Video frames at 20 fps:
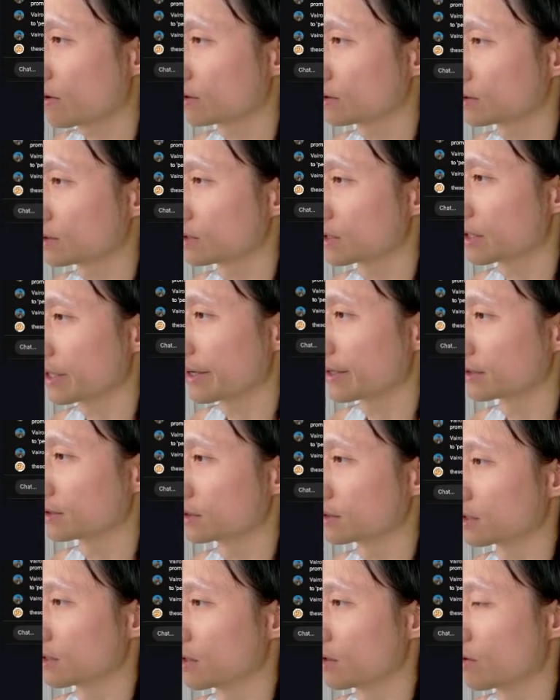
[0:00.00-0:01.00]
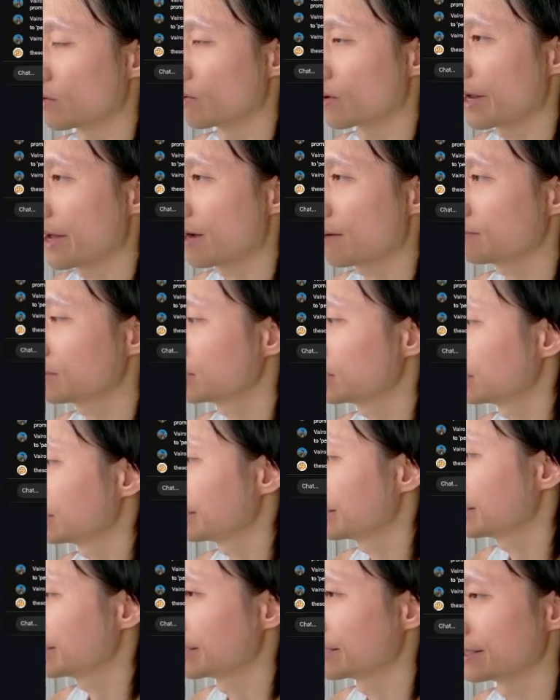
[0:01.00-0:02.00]
Okay, so what happens
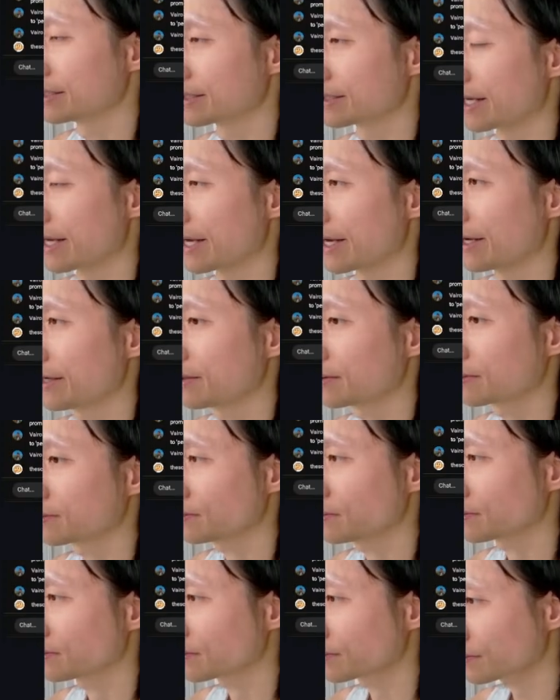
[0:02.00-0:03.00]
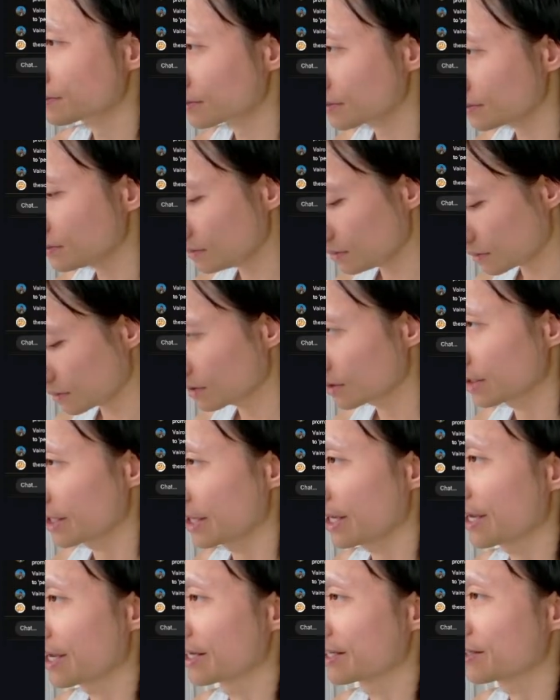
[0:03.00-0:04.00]
here is that,
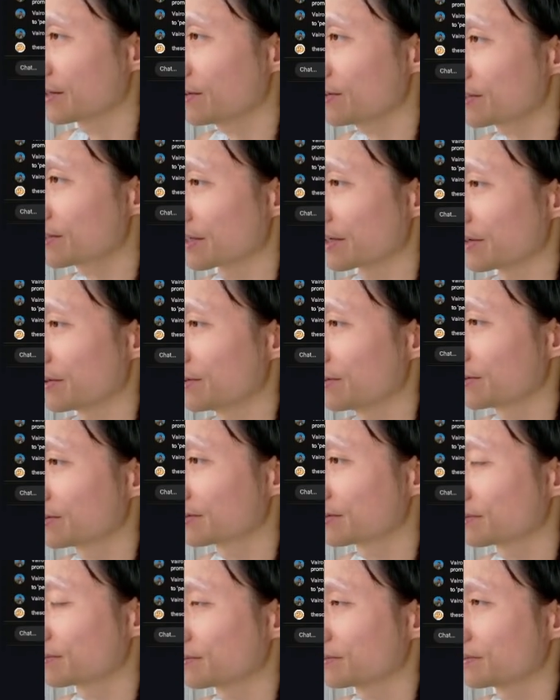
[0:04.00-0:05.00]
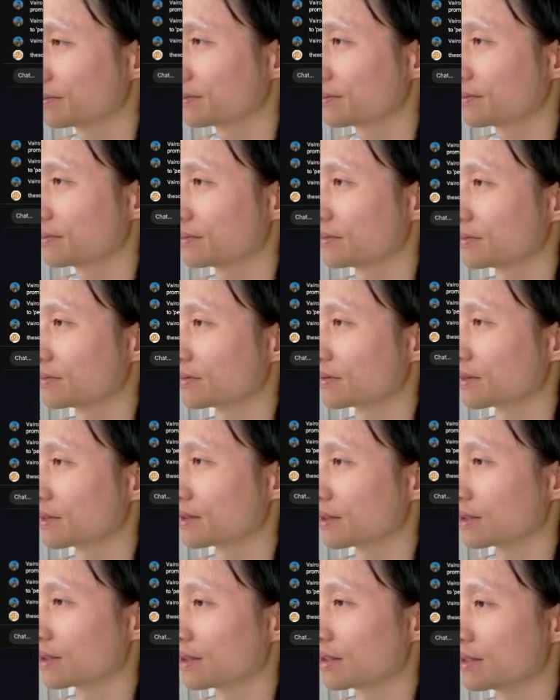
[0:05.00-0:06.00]
and also,
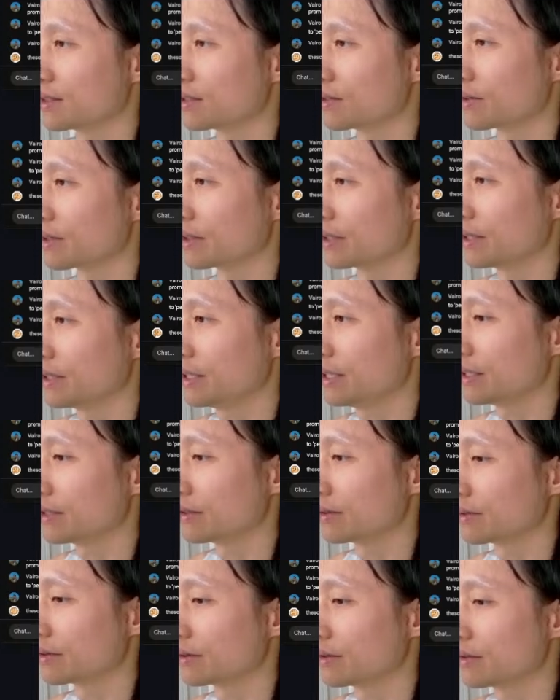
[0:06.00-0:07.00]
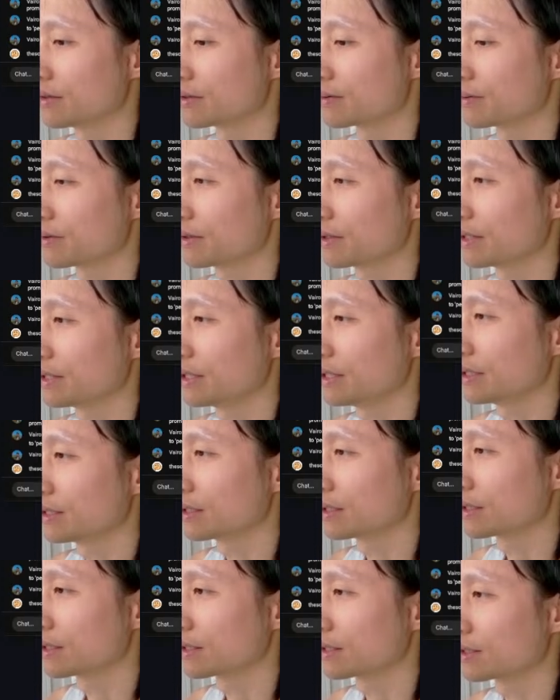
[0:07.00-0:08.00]
this is really neat. This is really
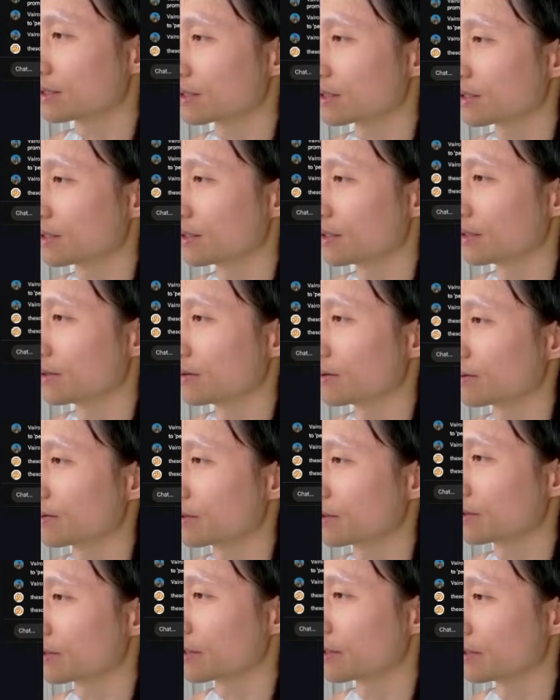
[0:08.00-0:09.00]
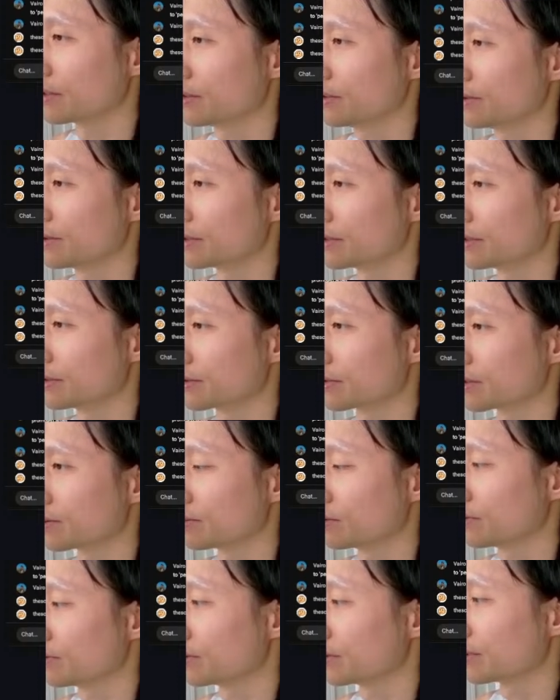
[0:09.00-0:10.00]
neat. So what we're trying to do is gonna
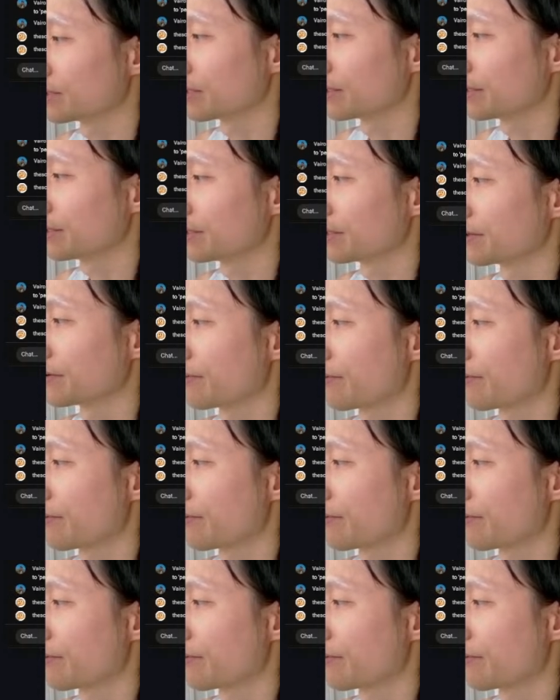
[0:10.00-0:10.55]
move this down here.